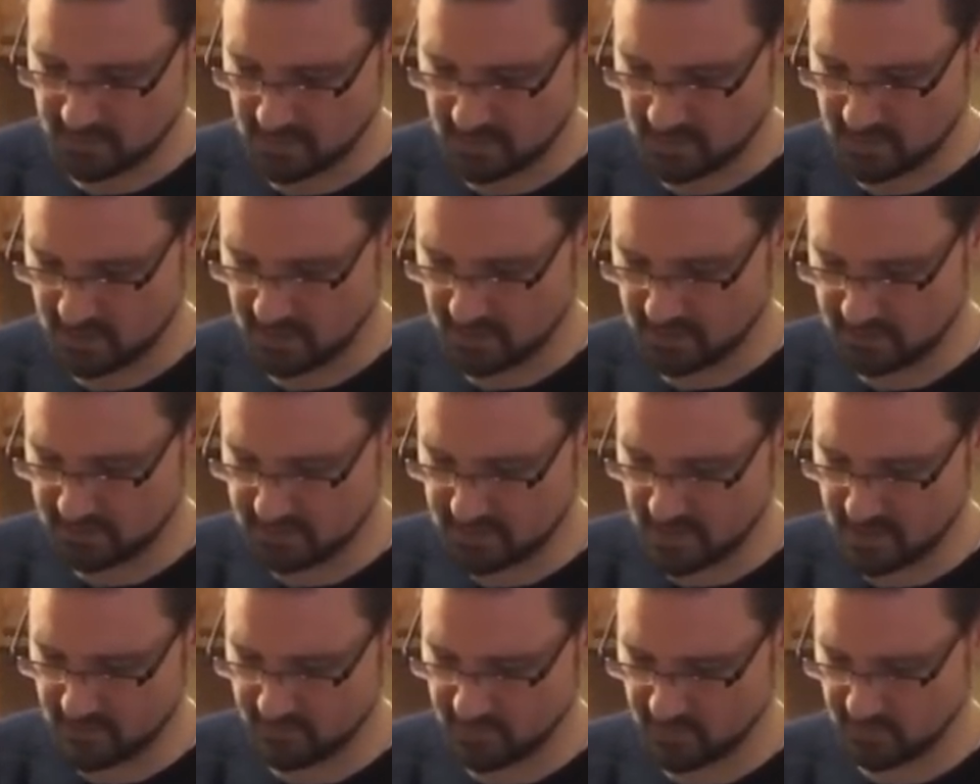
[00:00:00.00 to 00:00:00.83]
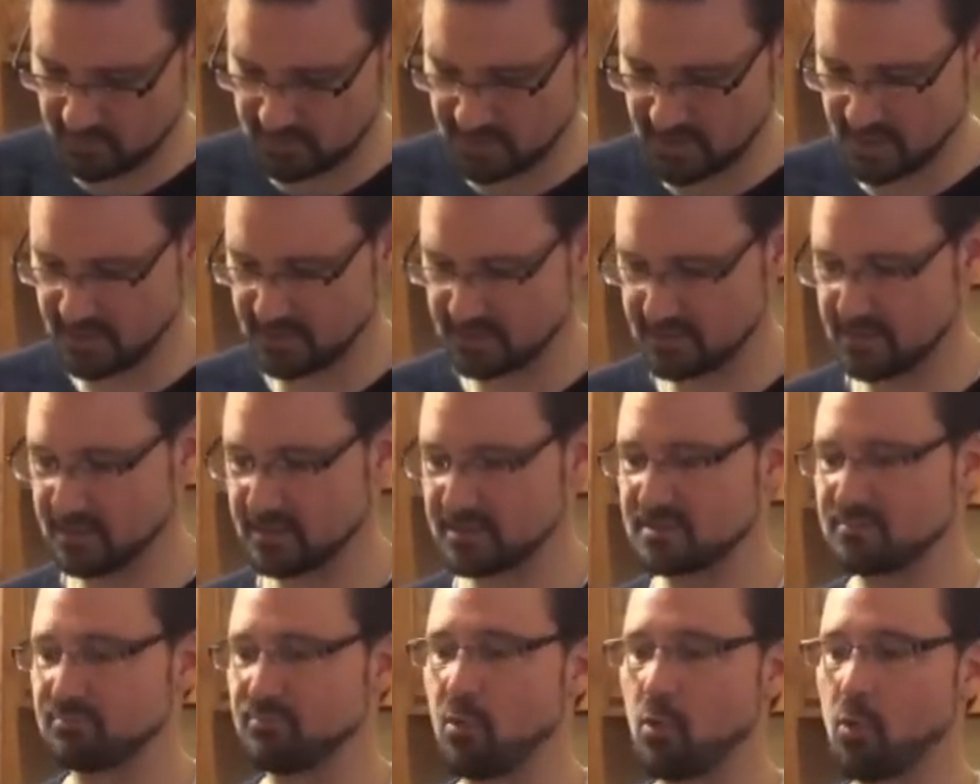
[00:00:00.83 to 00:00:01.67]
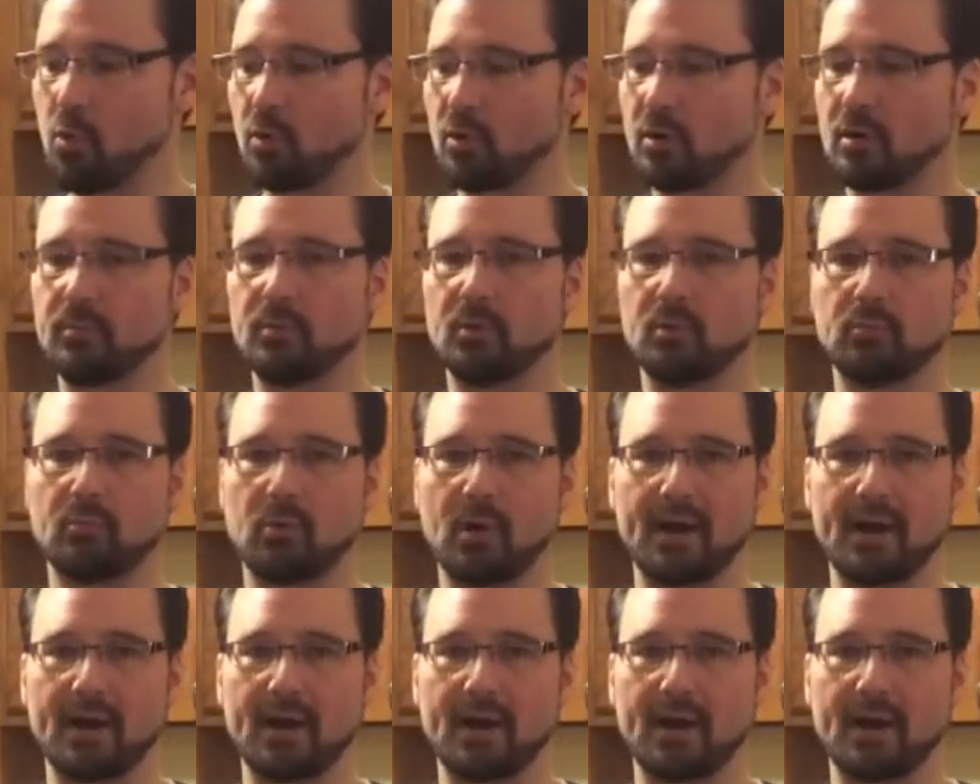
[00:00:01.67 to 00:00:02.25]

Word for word: uh, Domino's has this pourable